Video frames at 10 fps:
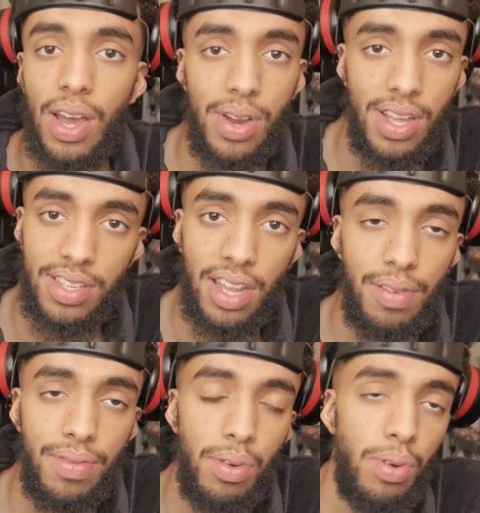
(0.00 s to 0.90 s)
how that's
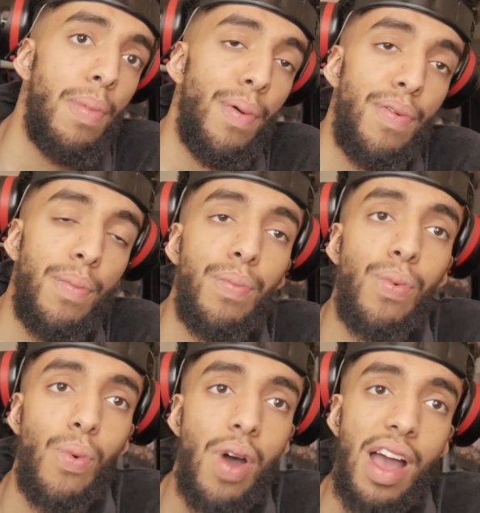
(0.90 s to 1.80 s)
gonna feel, but from
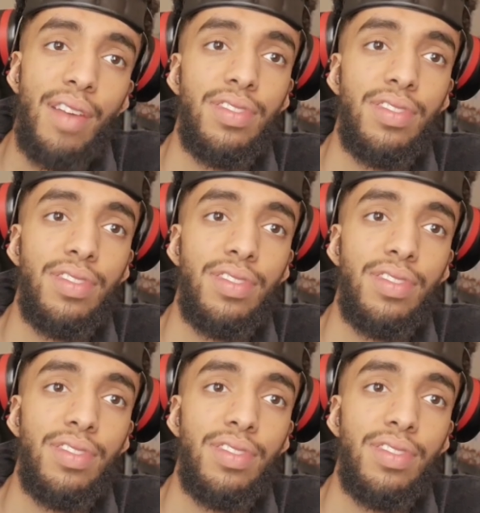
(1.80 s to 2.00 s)
what I've